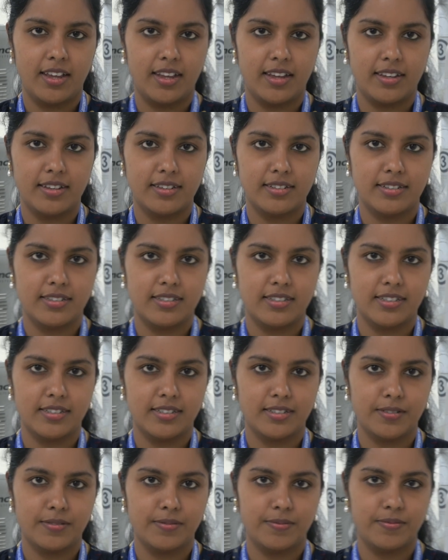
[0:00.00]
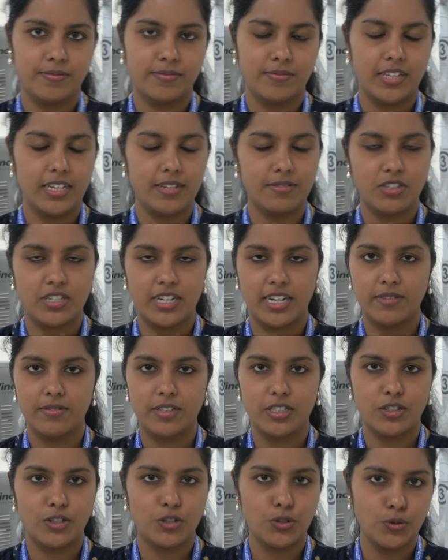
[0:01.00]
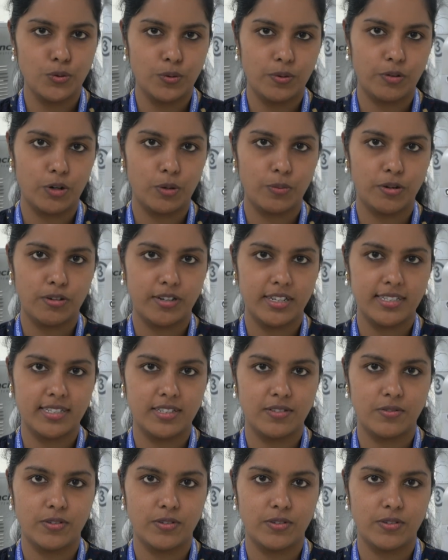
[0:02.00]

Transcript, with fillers: and uh, we have trained with two robotics.